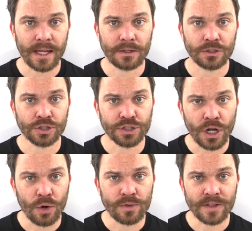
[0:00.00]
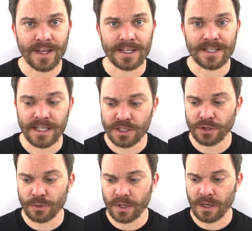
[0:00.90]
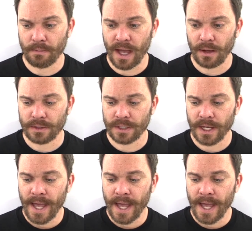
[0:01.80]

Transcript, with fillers: can show that they disagree about.